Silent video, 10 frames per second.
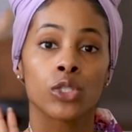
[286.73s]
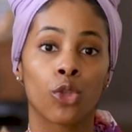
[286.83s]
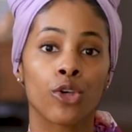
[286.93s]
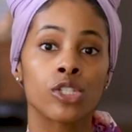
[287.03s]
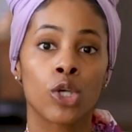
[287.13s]

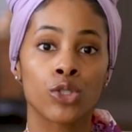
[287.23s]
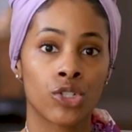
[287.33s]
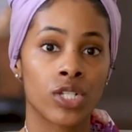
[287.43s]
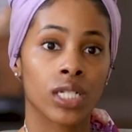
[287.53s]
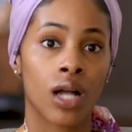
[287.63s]
So this, those
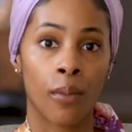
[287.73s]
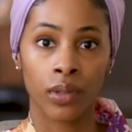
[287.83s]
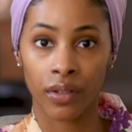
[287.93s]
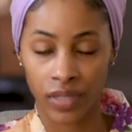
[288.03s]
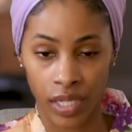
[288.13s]
are just a
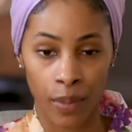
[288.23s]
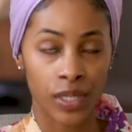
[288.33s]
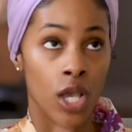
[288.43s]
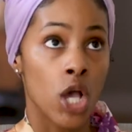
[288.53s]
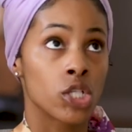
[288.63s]
couple of
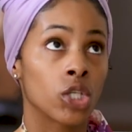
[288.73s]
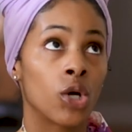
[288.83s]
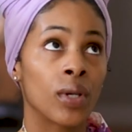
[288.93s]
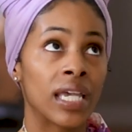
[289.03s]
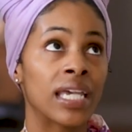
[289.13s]
tips.
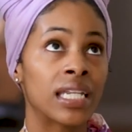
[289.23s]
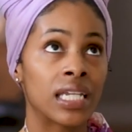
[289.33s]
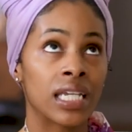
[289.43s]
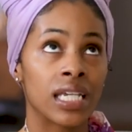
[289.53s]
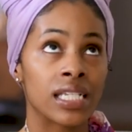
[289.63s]
So
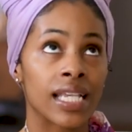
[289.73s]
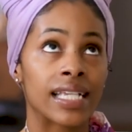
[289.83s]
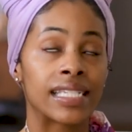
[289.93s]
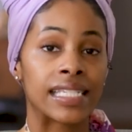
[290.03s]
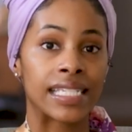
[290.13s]
it is
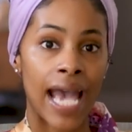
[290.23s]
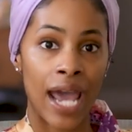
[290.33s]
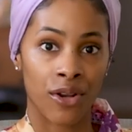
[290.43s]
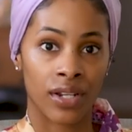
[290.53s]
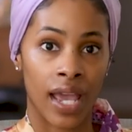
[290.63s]

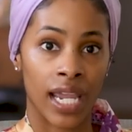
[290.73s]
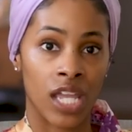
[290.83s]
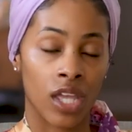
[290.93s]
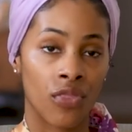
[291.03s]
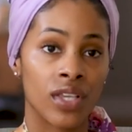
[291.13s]
Saturday,
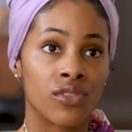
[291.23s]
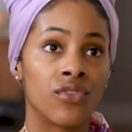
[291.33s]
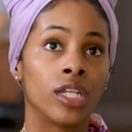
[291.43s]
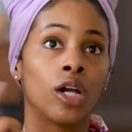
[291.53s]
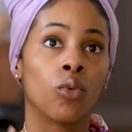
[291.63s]
and then this
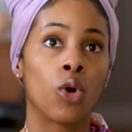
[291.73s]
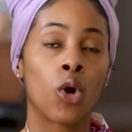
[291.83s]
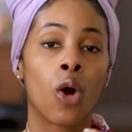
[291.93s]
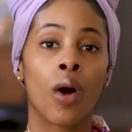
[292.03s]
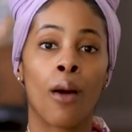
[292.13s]
video will
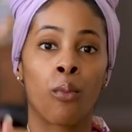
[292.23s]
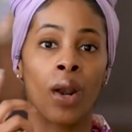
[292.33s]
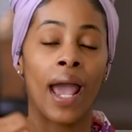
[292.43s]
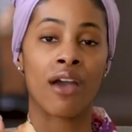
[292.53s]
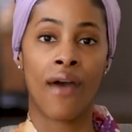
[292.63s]
go up
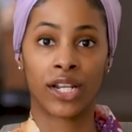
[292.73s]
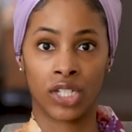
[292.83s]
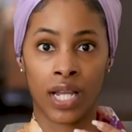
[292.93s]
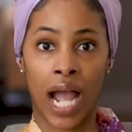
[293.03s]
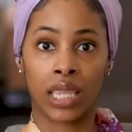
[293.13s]
when I have
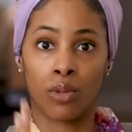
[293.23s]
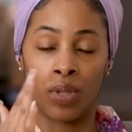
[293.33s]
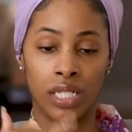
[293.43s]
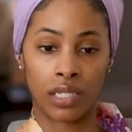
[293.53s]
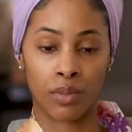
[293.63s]
actually gotten the
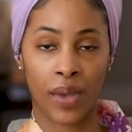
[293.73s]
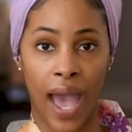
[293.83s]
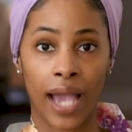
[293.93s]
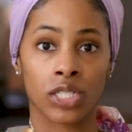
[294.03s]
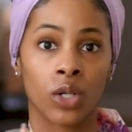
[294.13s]
pieces
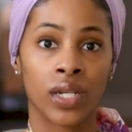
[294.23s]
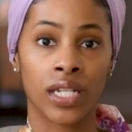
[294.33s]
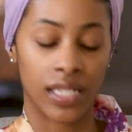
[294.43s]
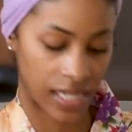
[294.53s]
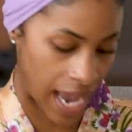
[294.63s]
back. So it
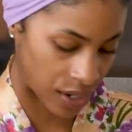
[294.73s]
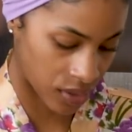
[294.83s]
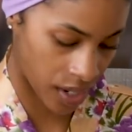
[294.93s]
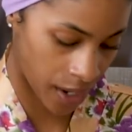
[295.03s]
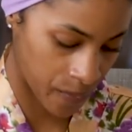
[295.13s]
is
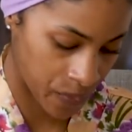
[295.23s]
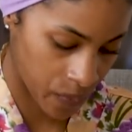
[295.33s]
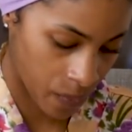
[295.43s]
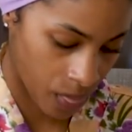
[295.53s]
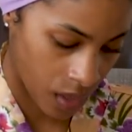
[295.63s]
Saturday,
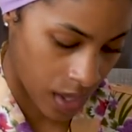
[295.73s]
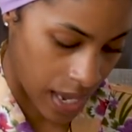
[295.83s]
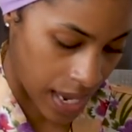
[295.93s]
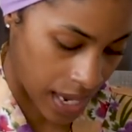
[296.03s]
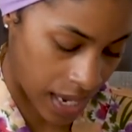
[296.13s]

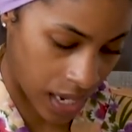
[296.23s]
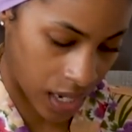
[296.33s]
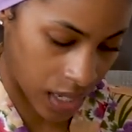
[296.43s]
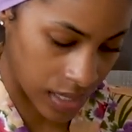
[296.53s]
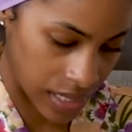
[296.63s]

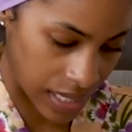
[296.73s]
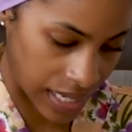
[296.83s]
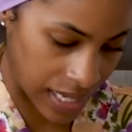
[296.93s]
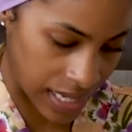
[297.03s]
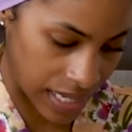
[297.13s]
and
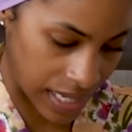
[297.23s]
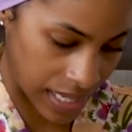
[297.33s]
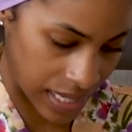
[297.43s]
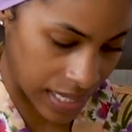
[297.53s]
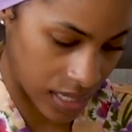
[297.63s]
it
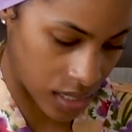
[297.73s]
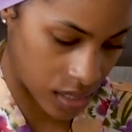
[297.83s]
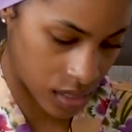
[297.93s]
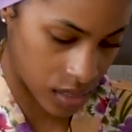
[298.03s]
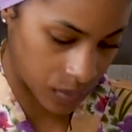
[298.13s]

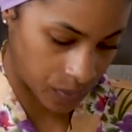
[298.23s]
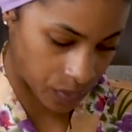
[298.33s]
is